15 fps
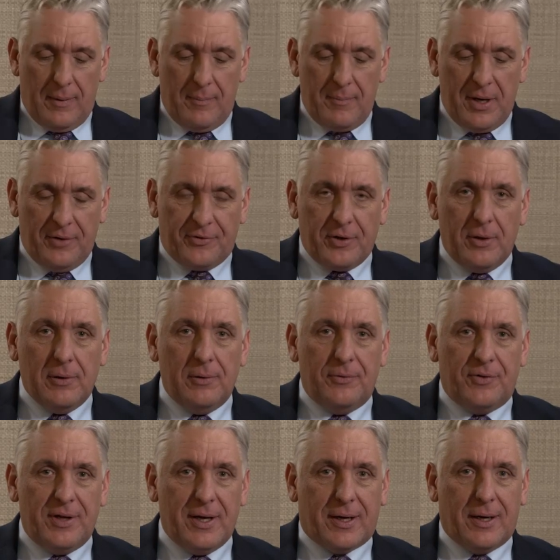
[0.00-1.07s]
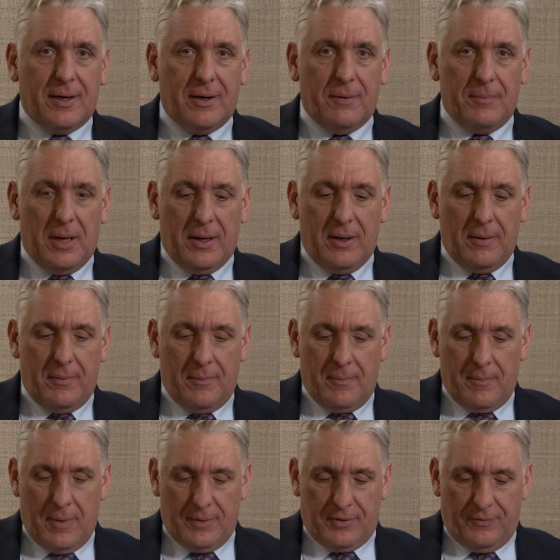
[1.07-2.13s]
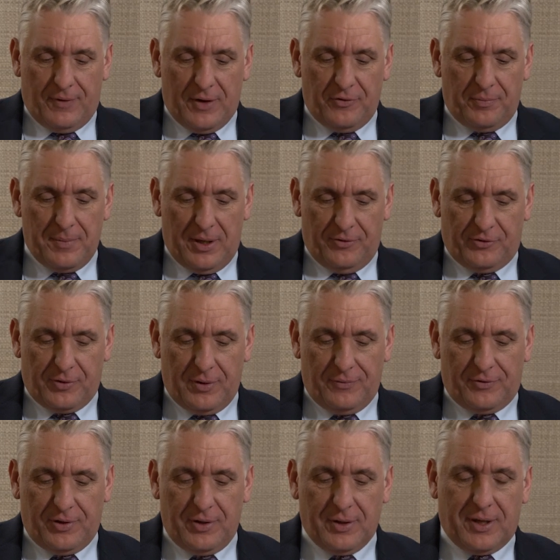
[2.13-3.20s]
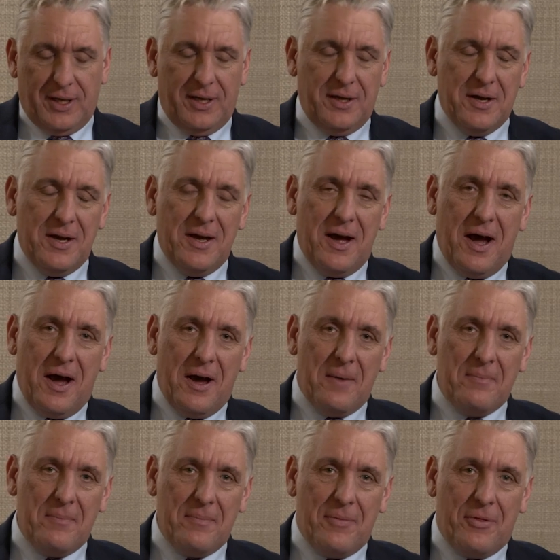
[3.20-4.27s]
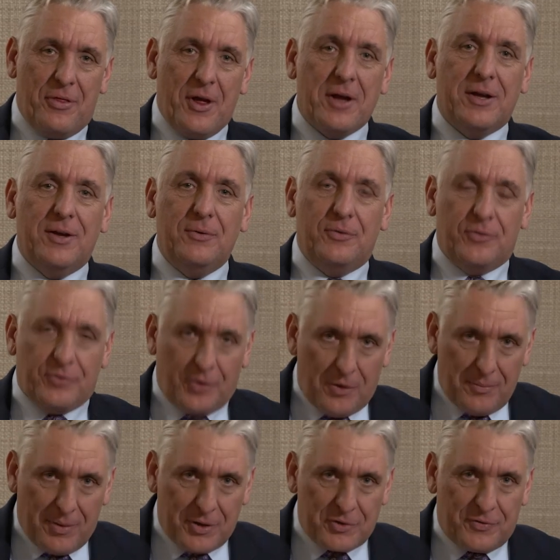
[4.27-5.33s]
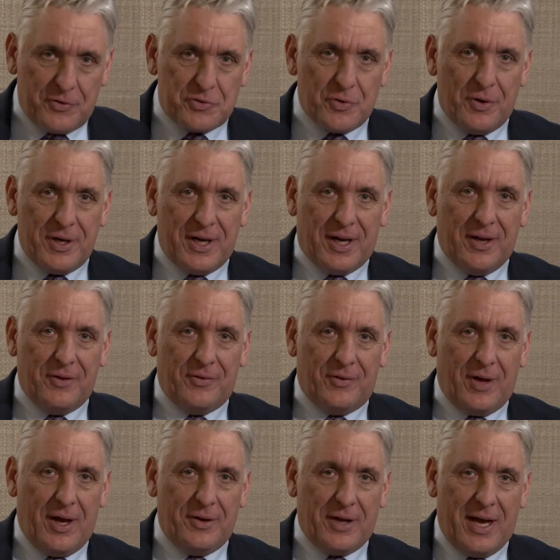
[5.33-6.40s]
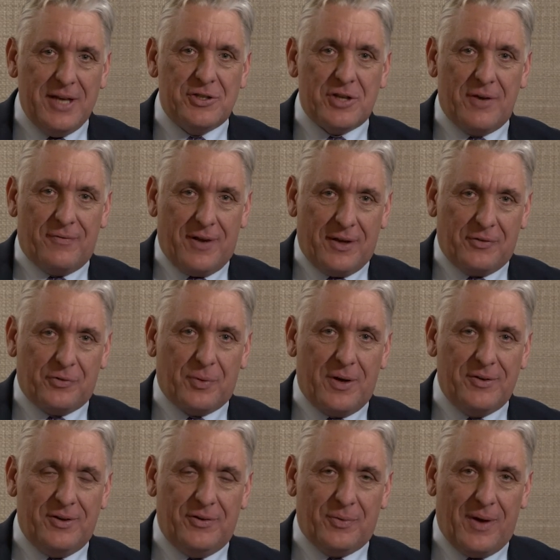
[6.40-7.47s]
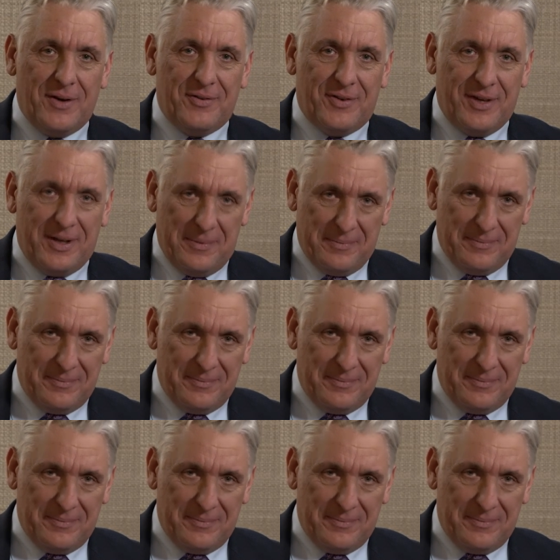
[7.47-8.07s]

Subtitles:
Minister Hulusi Akar, Defense Minister of Turkey, thank you so much for joining us at HFX 2020.